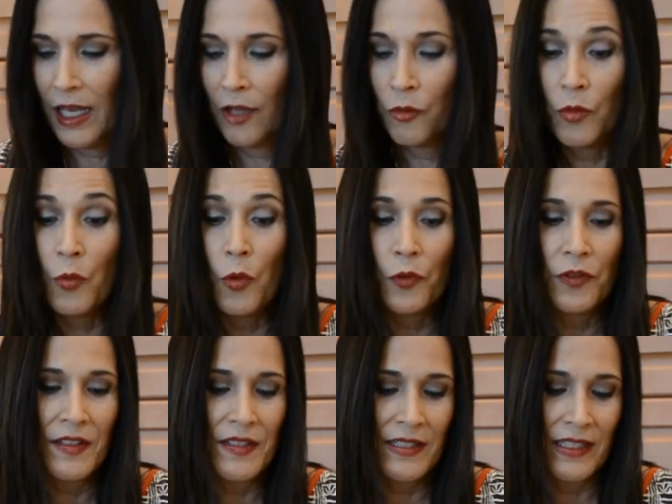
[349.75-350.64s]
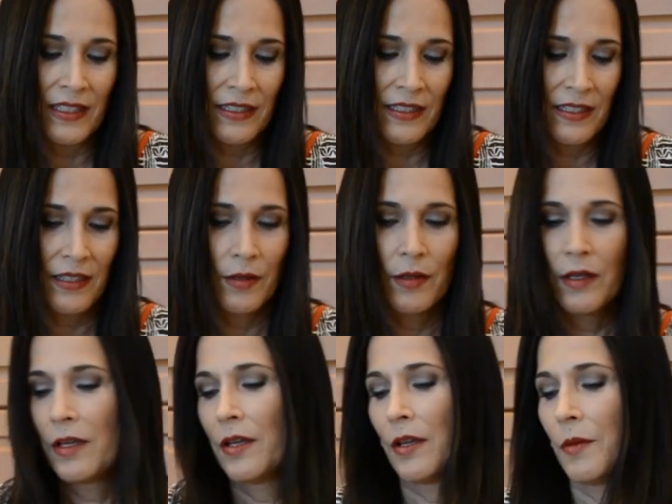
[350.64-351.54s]
and remove the seeds
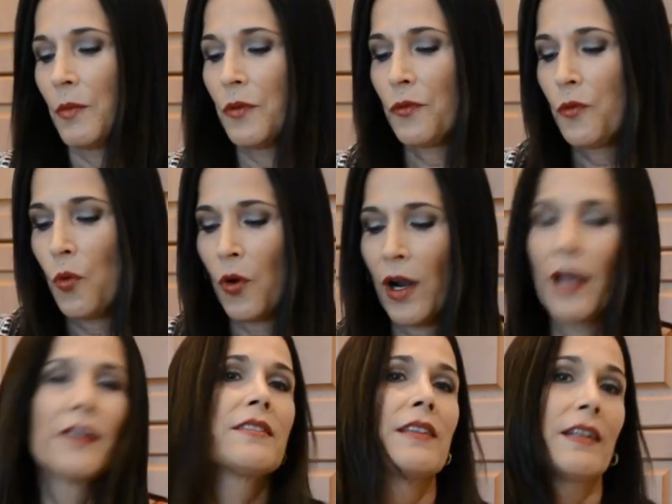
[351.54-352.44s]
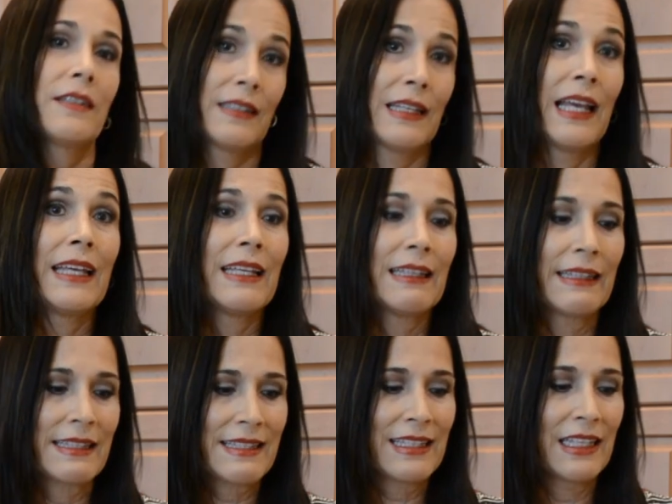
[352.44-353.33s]
before I start
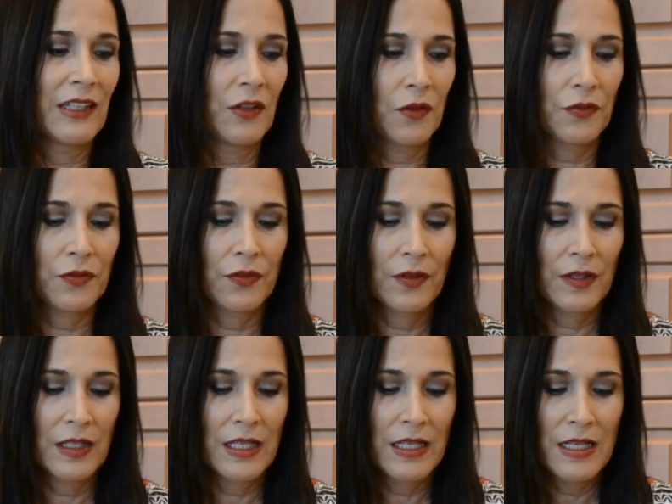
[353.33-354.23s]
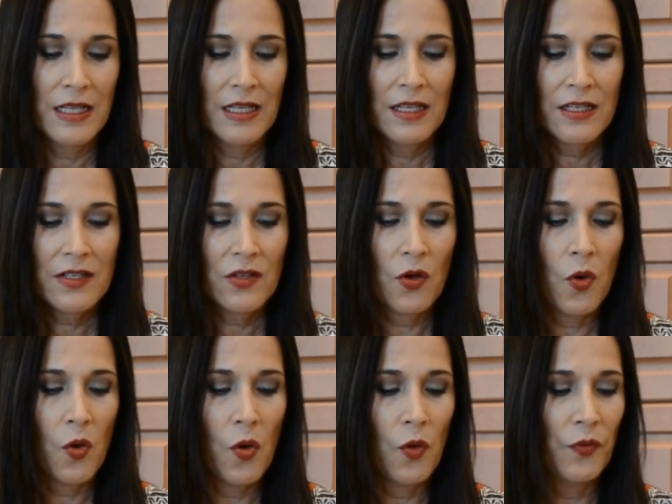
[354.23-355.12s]
taking the skin off.
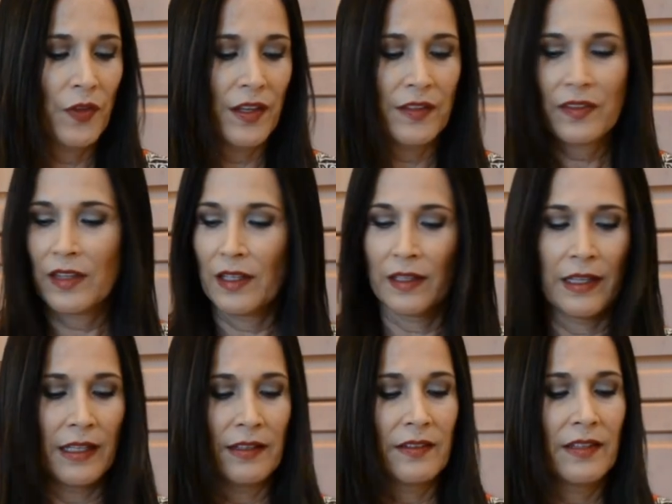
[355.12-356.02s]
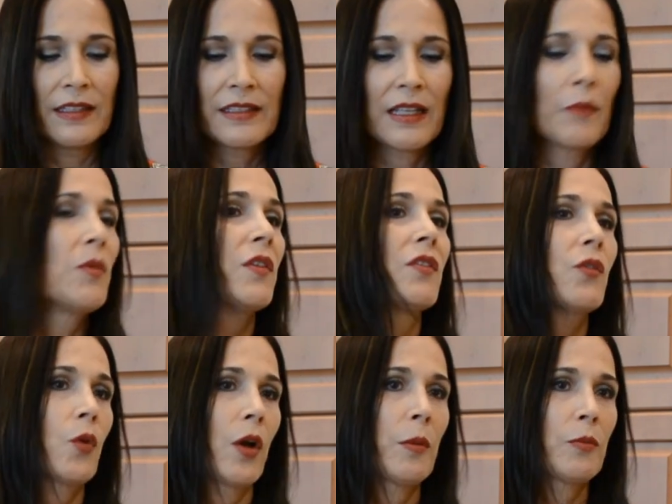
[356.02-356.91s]
So the seeds can be
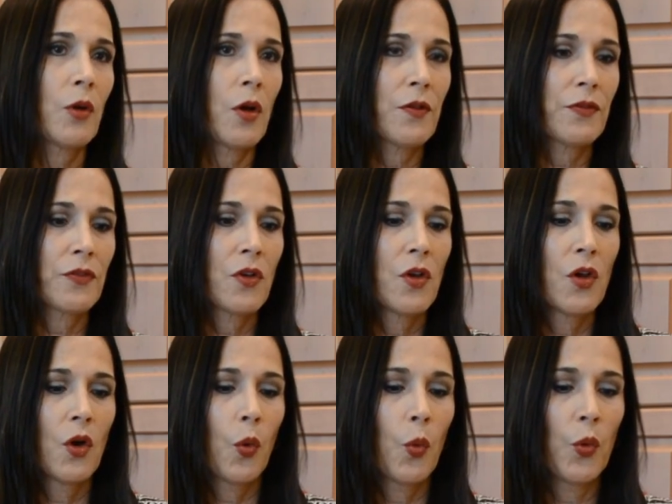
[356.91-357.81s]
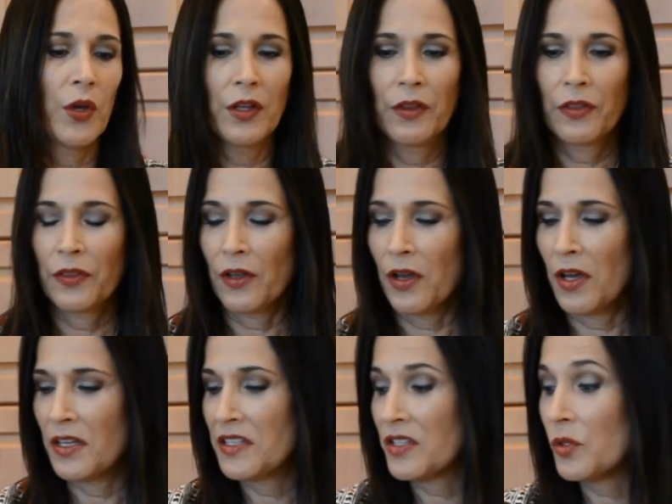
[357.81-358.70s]
scraped off with
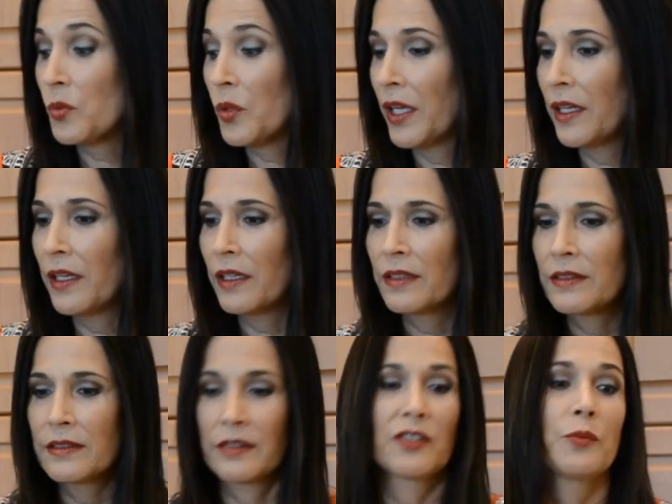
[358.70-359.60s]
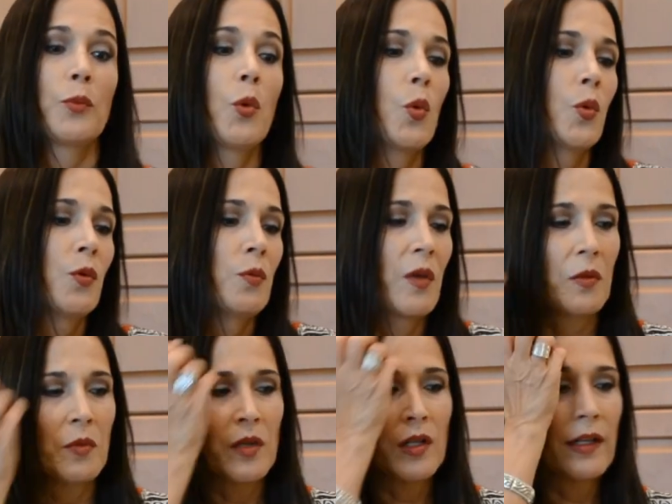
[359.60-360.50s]
a serrated spoon,
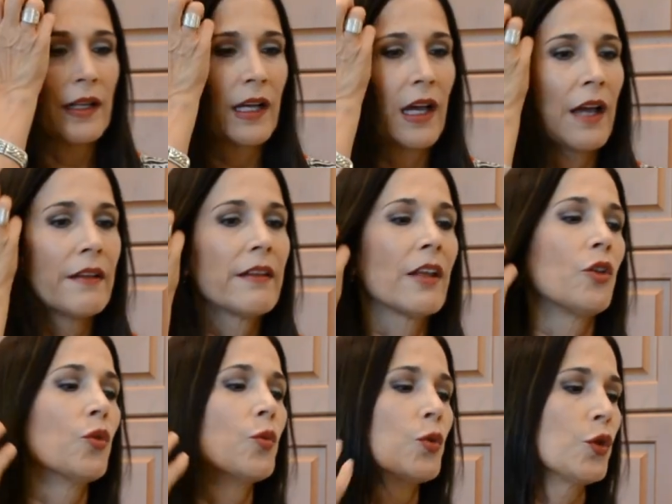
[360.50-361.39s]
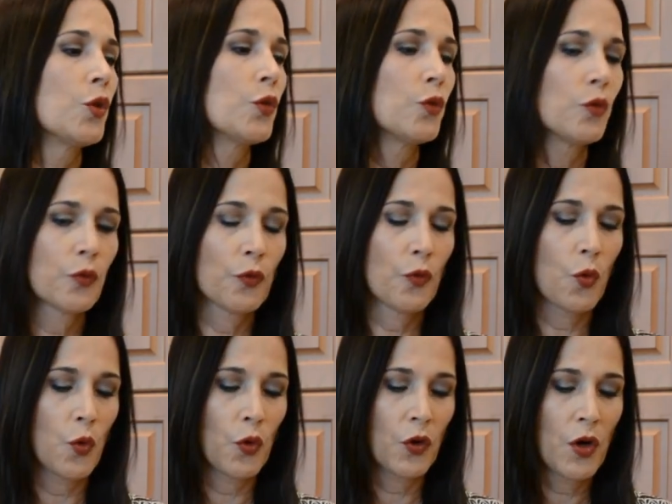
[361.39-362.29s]
maybe the kind that you will use
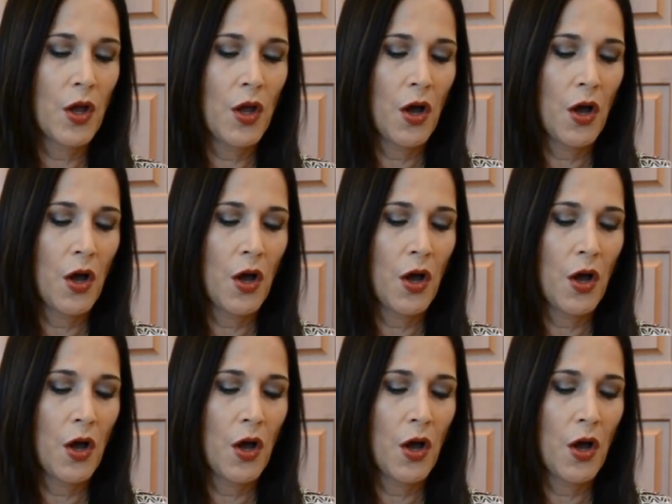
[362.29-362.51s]
for